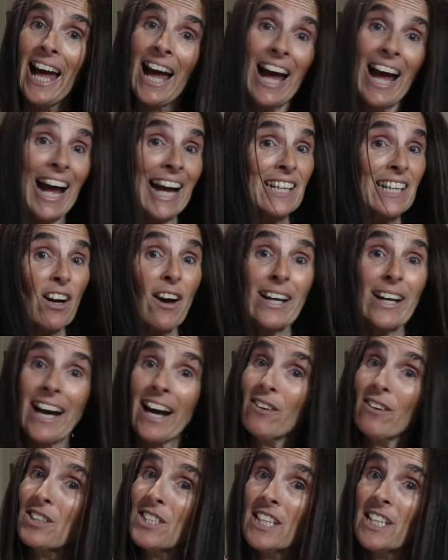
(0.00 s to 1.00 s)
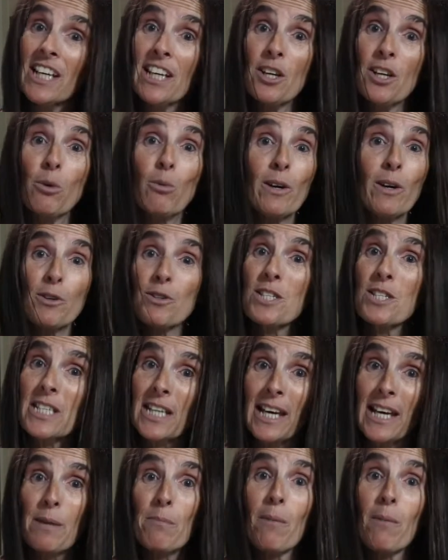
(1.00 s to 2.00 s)
and I guarantee you will
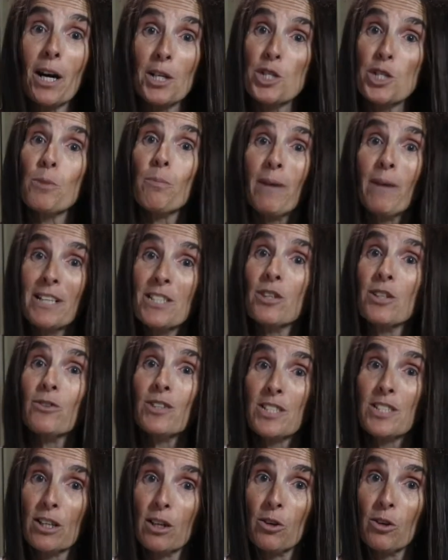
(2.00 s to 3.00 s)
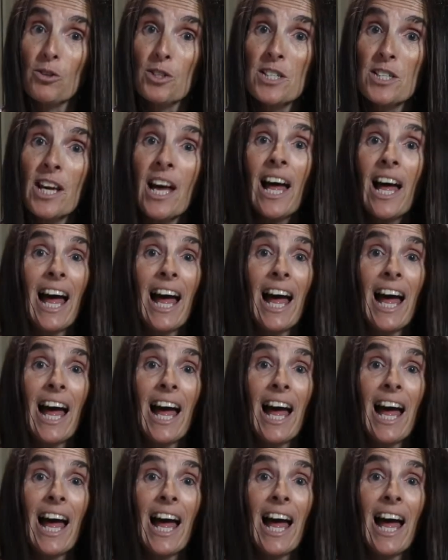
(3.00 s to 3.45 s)
see much better results.